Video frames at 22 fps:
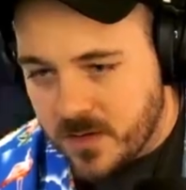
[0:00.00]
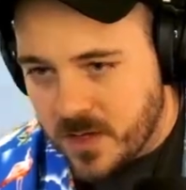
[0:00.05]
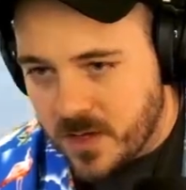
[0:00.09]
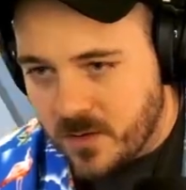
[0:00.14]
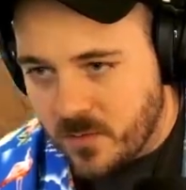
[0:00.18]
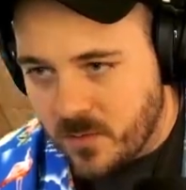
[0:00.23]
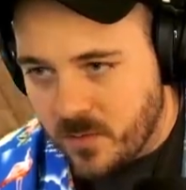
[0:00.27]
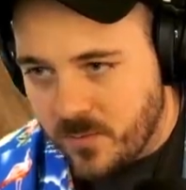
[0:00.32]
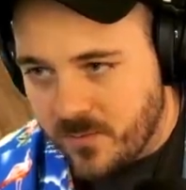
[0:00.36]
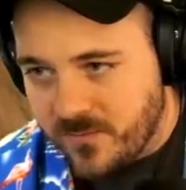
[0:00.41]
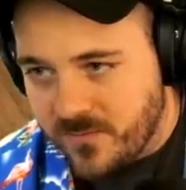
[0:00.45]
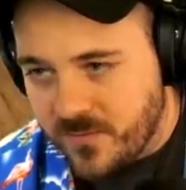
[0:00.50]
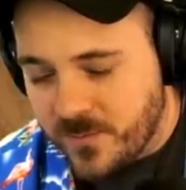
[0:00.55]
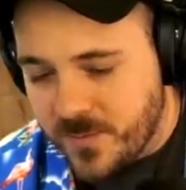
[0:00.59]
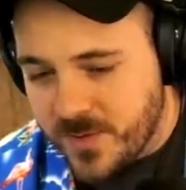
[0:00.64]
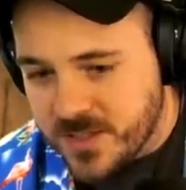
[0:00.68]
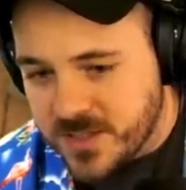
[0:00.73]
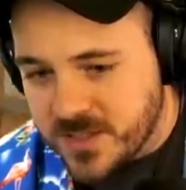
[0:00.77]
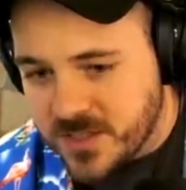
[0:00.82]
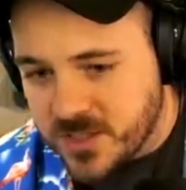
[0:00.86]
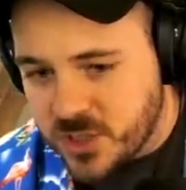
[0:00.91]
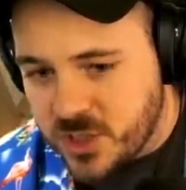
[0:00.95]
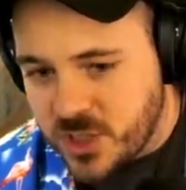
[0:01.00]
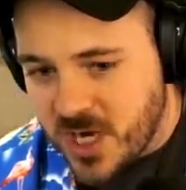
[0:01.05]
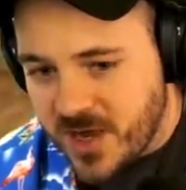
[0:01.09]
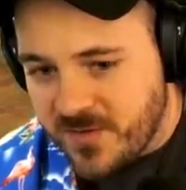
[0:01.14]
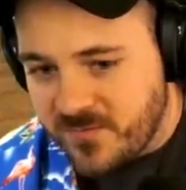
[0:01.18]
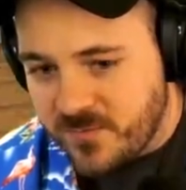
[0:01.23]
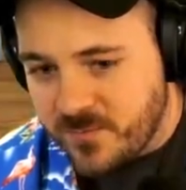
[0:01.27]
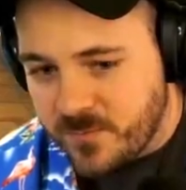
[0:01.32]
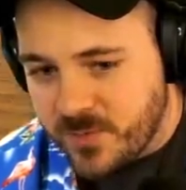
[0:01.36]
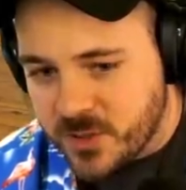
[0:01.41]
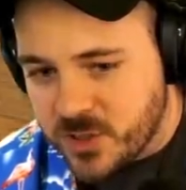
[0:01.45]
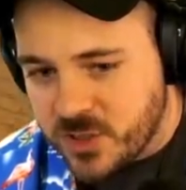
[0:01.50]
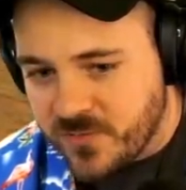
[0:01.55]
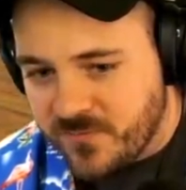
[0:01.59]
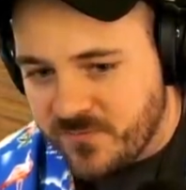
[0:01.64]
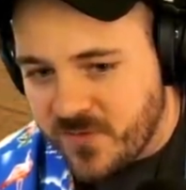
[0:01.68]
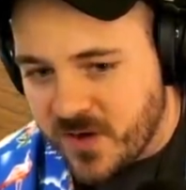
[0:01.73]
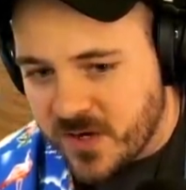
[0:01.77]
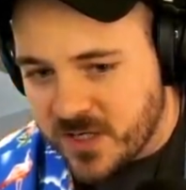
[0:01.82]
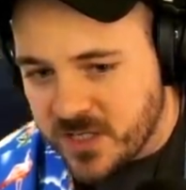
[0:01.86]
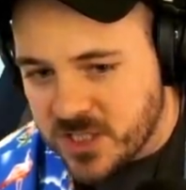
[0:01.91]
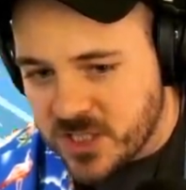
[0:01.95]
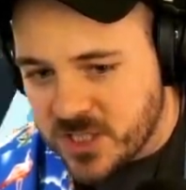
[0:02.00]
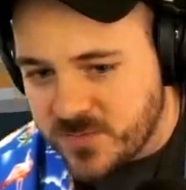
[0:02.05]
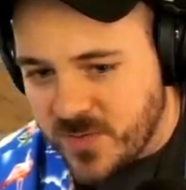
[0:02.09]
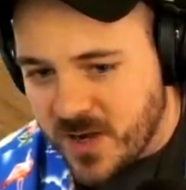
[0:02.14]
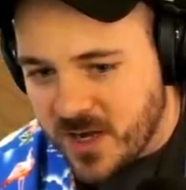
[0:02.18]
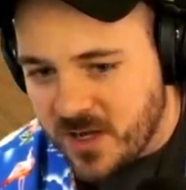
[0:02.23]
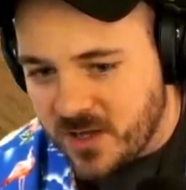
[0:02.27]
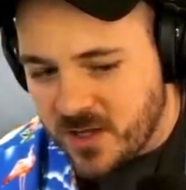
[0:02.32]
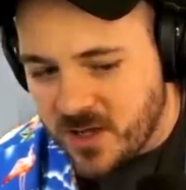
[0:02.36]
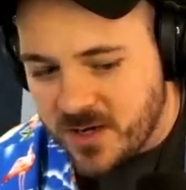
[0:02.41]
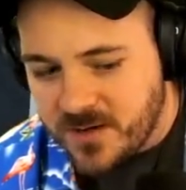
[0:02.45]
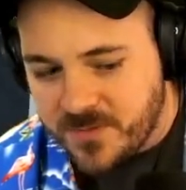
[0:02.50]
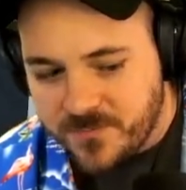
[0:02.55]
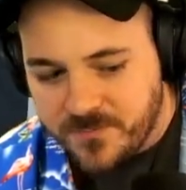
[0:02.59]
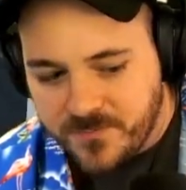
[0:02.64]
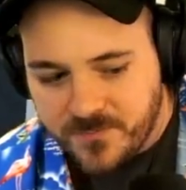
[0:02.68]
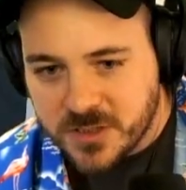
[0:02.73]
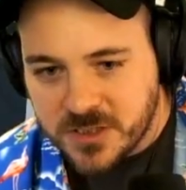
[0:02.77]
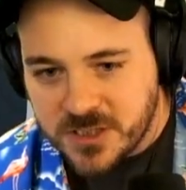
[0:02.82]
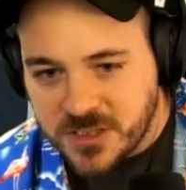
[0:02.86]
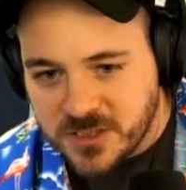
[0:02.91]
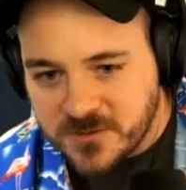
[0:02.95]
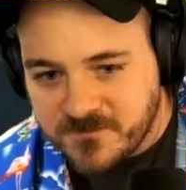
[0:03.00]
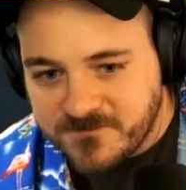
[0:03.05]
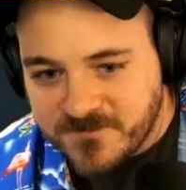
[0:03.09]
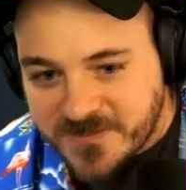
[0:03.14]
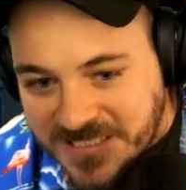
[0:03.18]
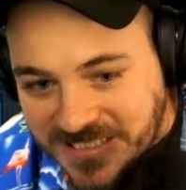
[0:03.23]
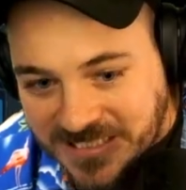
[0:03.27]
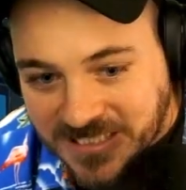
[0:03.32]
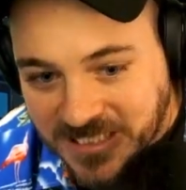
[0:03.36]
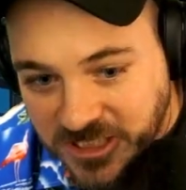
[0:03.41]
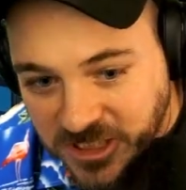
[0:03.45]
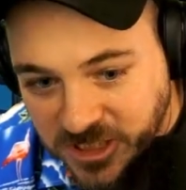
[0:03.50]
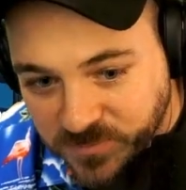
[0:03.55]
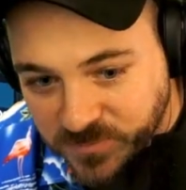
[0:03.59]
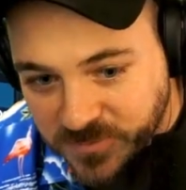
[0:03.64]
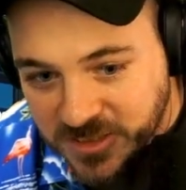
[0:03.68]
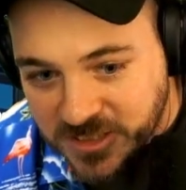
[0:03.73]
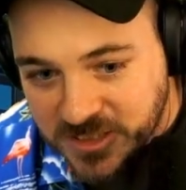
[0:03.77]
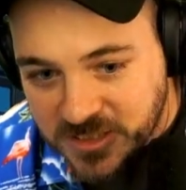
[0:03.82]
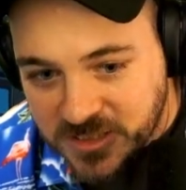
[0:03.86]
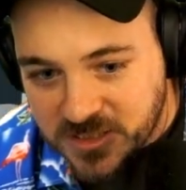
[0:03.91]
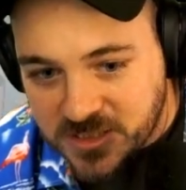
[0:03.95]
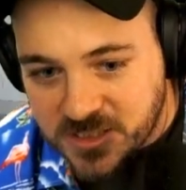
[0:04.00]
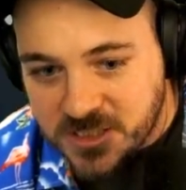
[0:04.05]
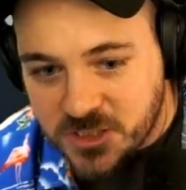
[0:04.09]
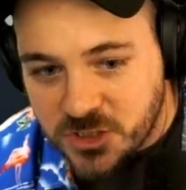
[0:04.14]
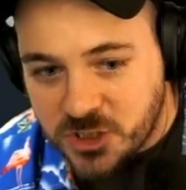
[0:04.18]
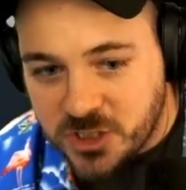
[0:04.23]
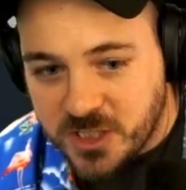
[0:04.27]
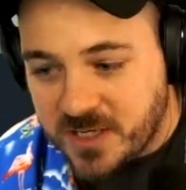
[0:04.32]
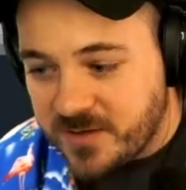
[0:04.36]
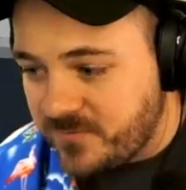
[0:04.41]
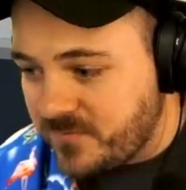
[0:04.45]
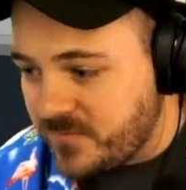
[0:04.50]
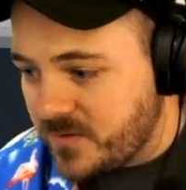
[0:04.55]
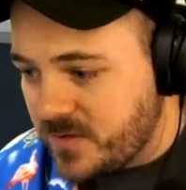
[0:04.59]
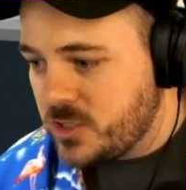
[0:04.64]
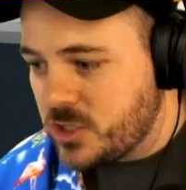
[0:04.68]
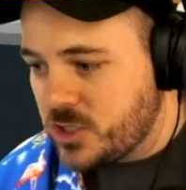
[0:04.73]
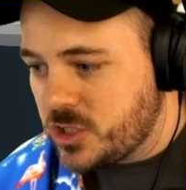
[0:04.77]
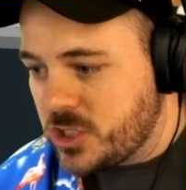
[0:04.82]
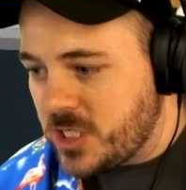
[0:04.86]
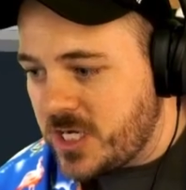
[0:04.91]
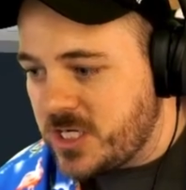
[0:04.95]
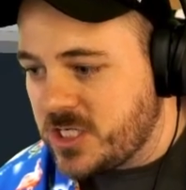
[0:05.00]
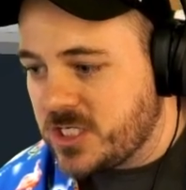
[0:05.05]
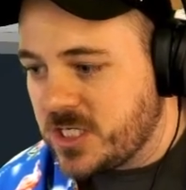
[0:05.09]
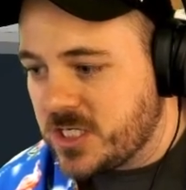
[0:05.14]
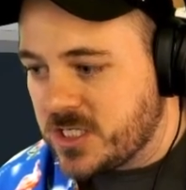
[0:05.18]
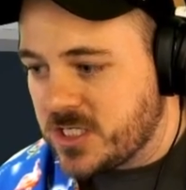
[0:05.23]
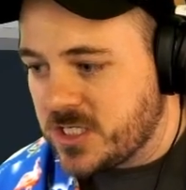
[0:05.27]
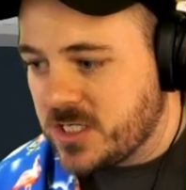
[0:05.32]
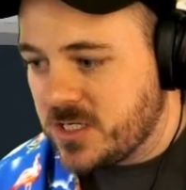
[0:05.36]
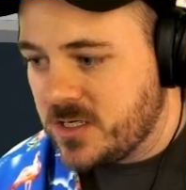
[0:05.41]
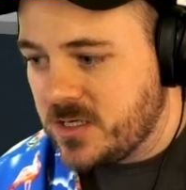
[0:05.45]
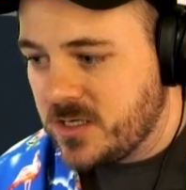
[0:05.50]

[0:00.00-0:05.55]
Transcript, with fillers: Okay, we're open for business. Jeff, put your fucking smile on. Put your fucking smile on, Jeff. Jesus.